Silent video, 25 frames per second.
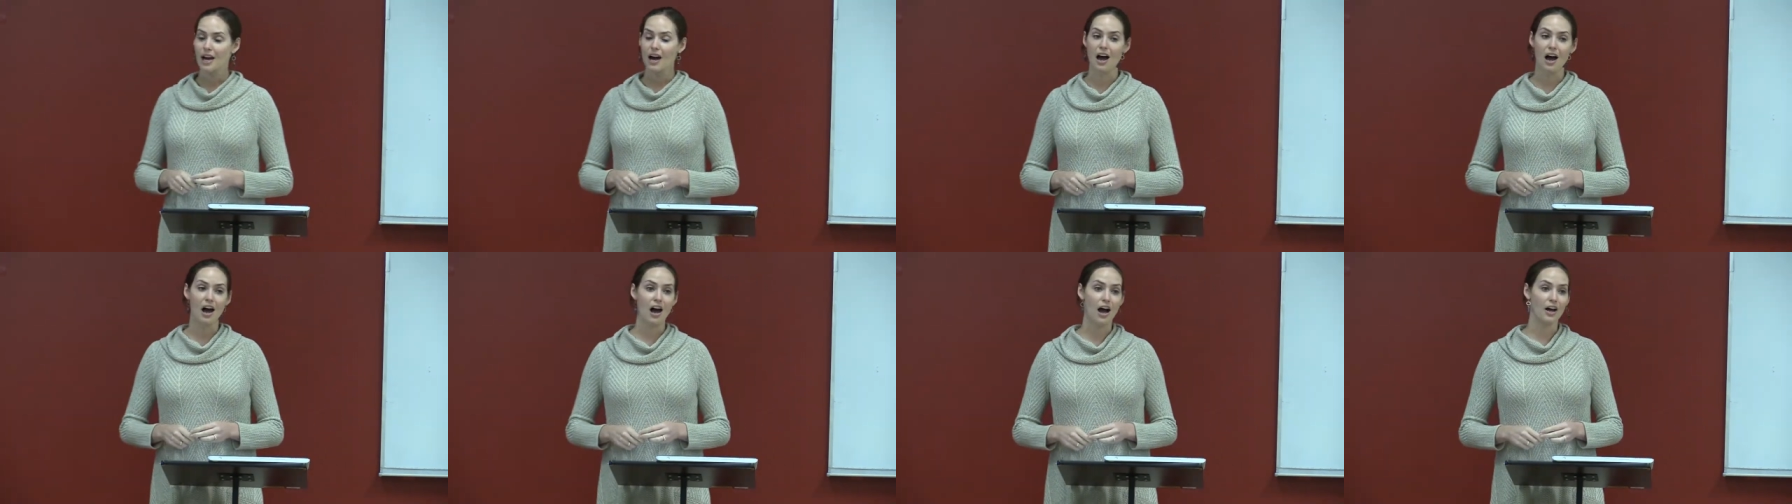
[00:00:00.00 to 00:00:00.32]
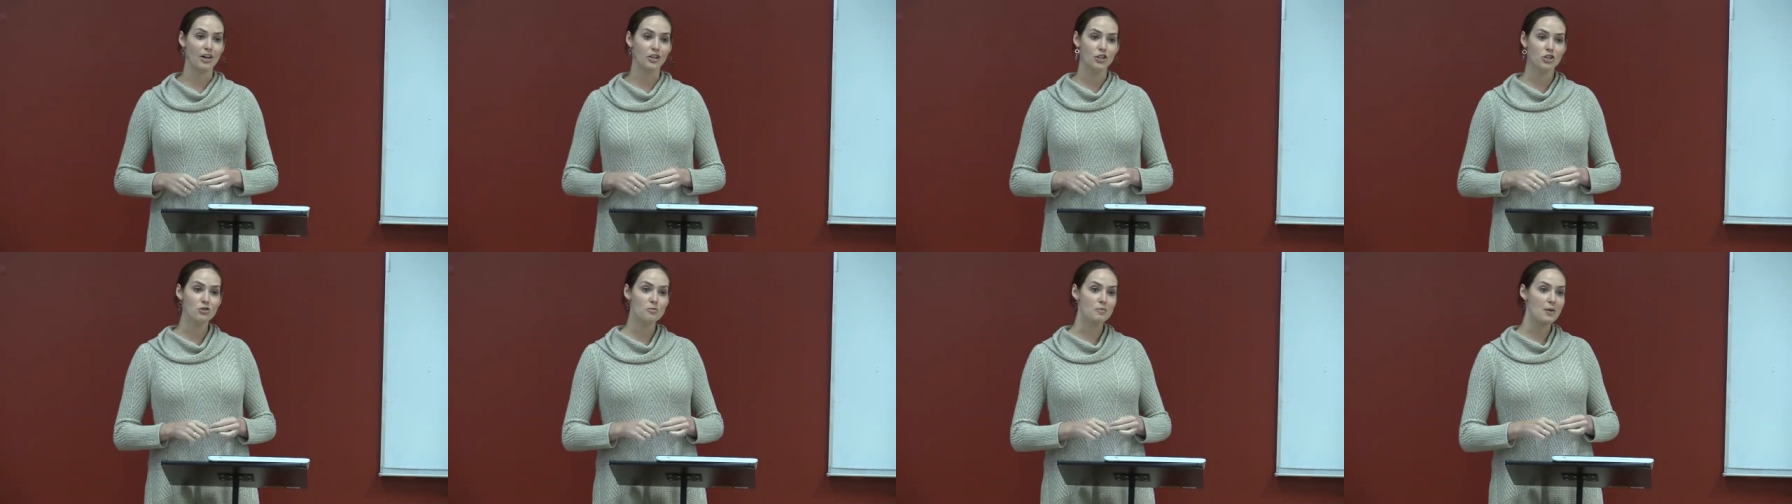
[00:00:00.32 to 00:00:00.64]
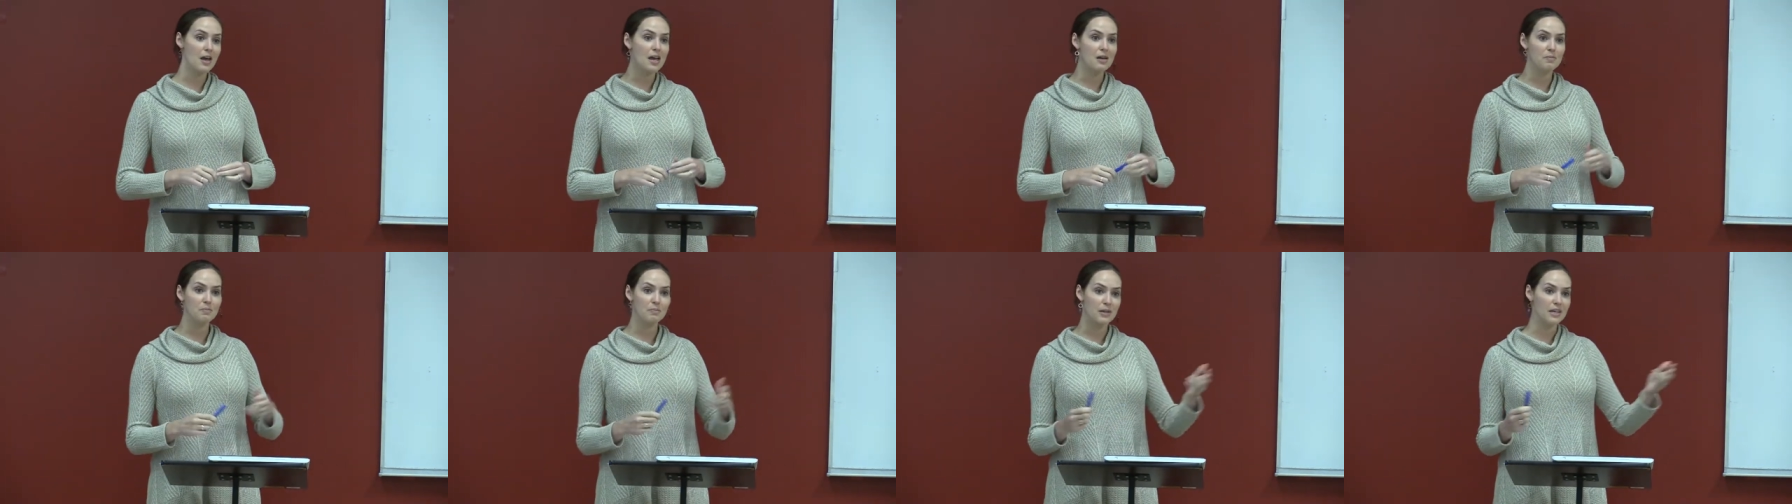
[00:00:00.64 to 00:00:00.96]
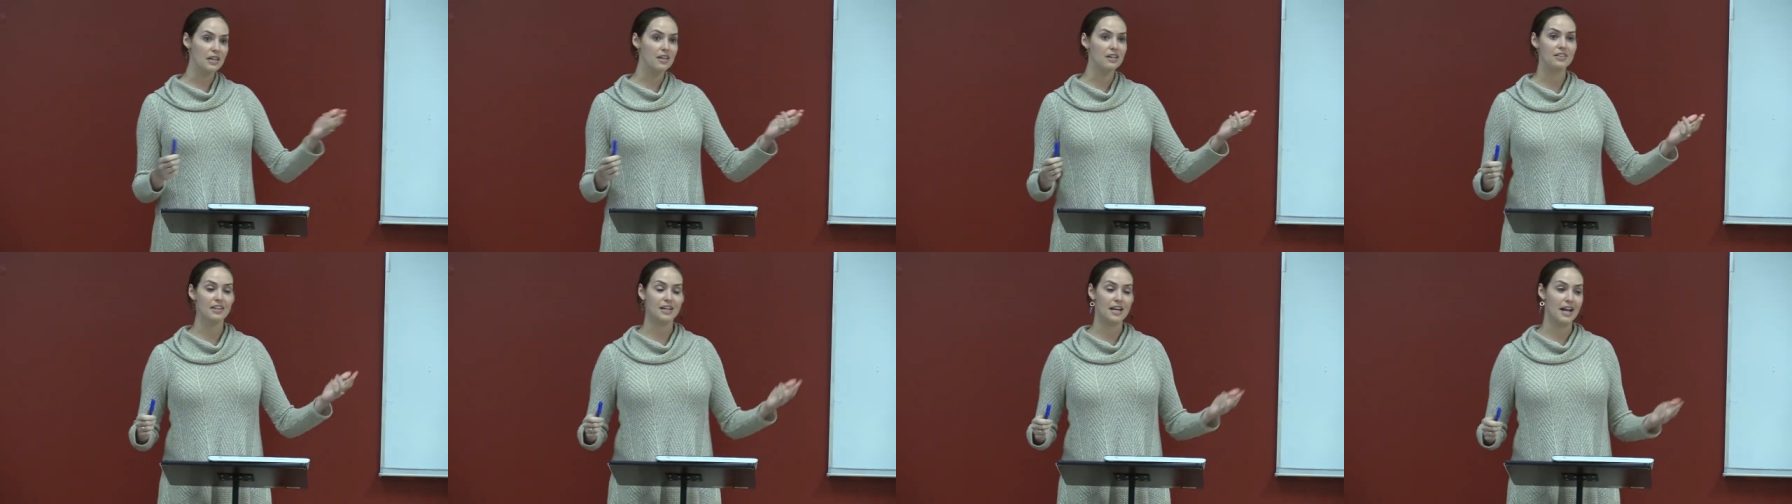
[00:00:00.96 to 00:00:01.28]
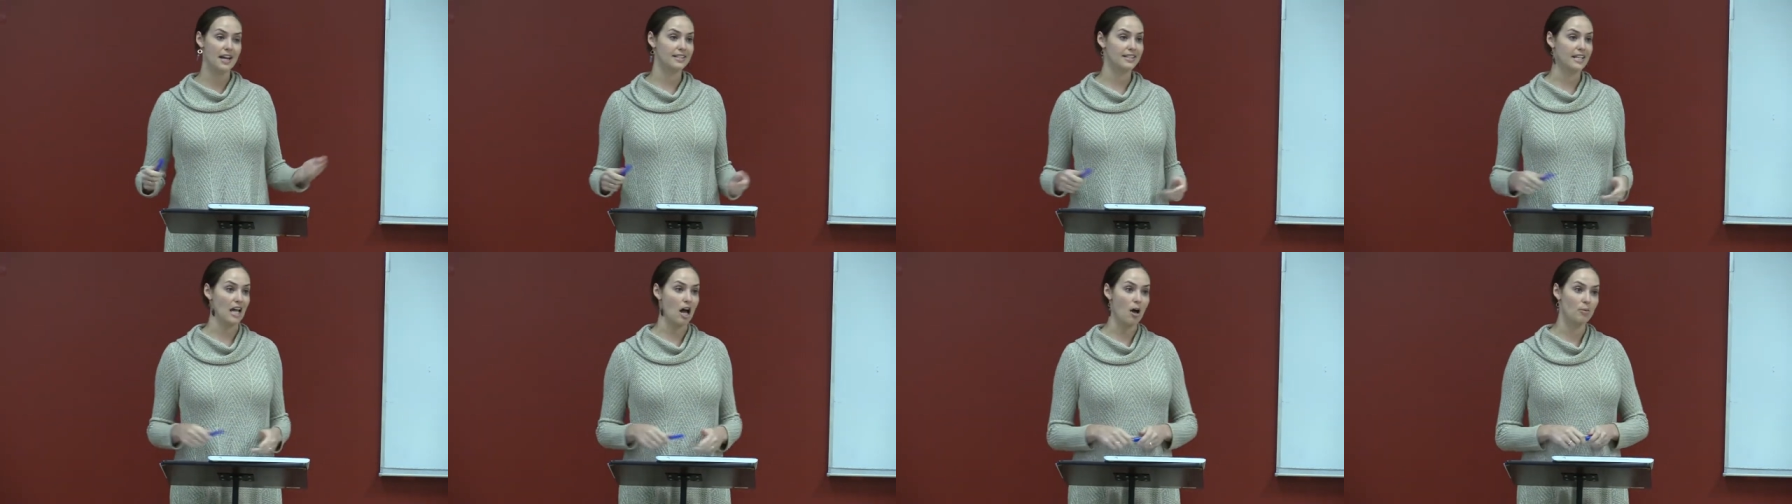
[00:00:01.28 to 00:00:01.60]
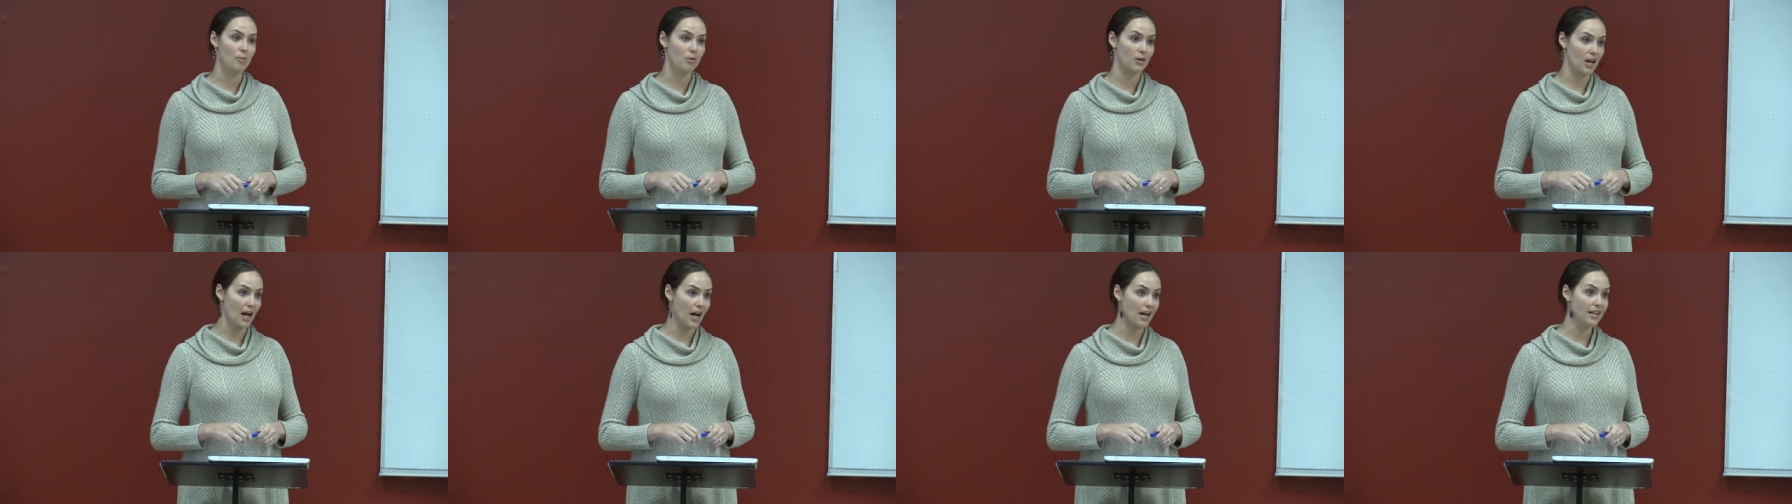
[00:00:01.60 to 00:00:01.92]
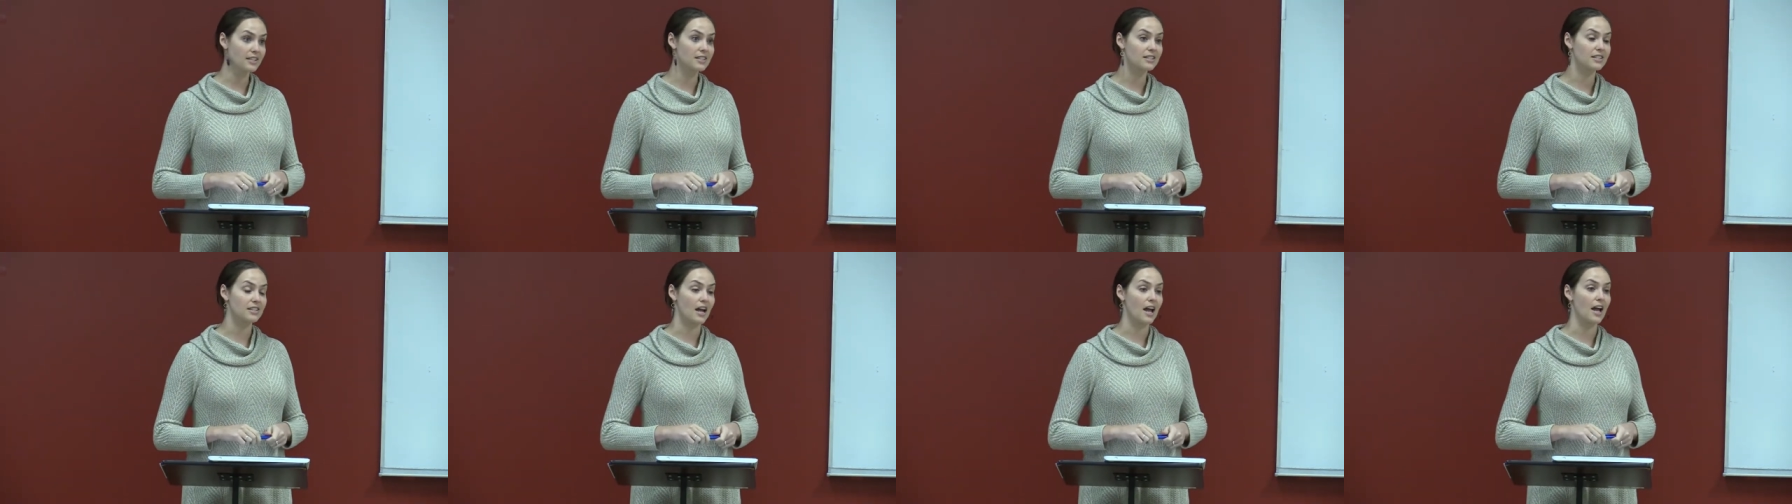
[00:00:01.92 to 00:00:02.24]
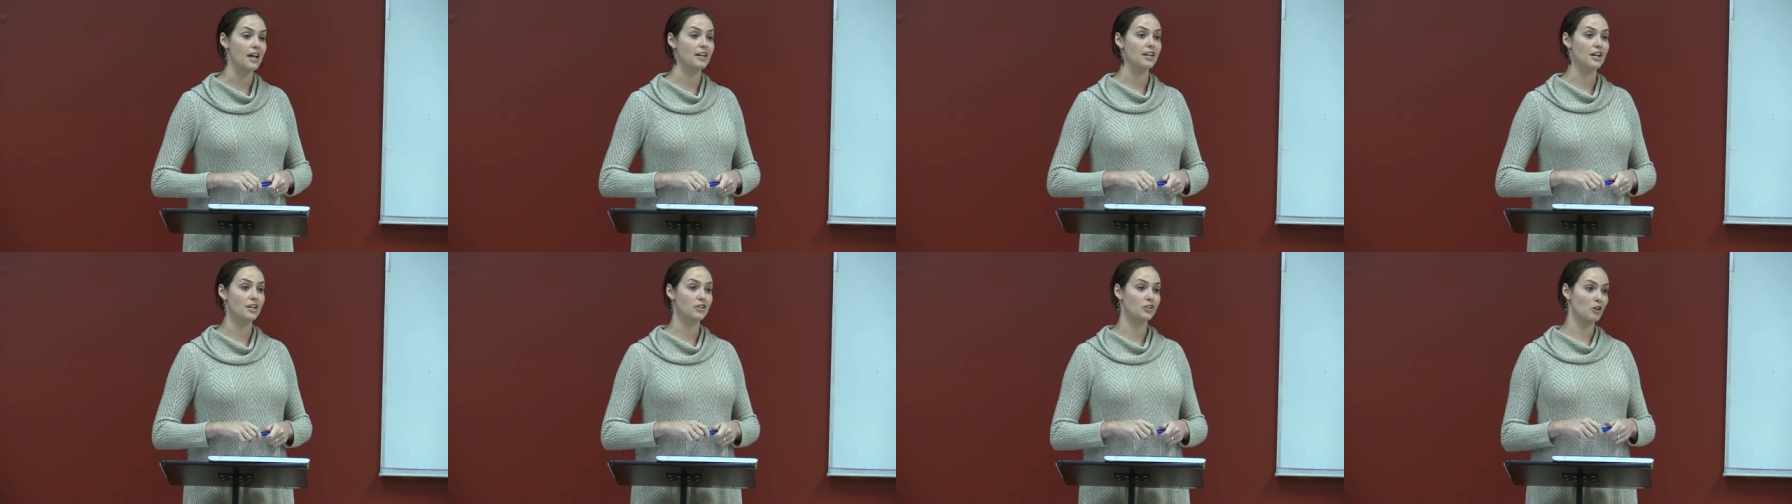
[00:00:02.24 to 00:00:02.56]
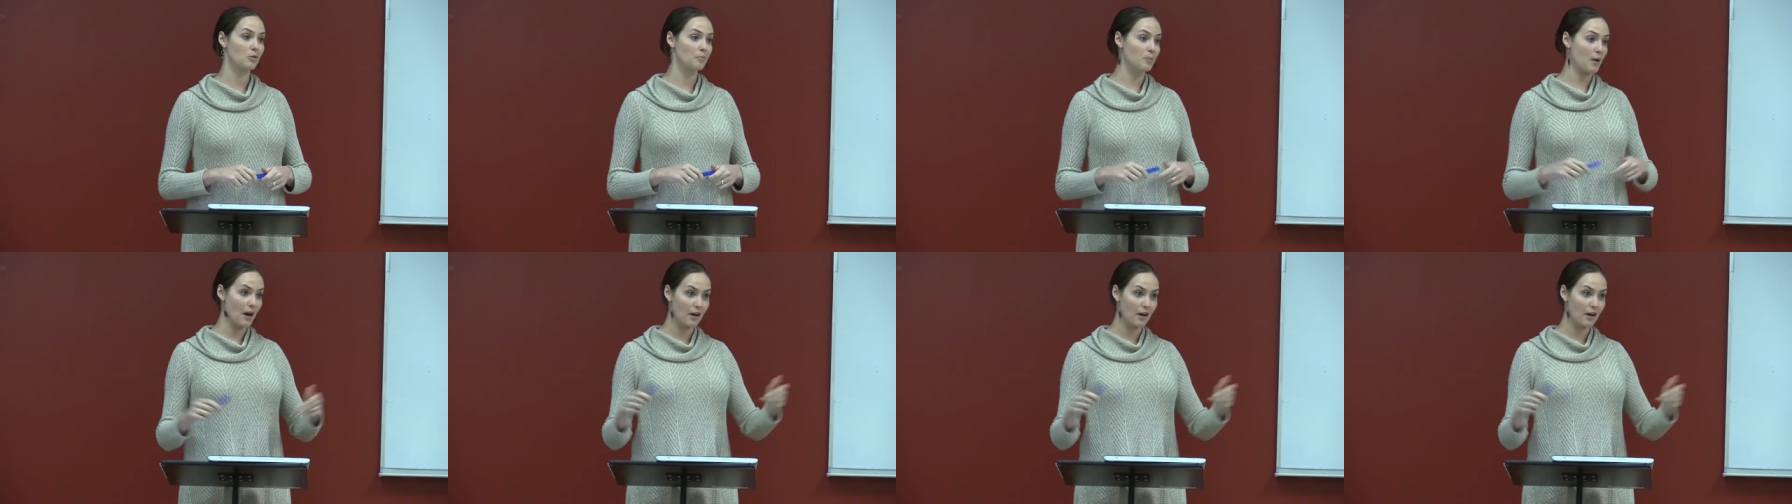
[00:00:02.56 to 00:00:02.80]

Uh, you may be the next Albert Einstein and your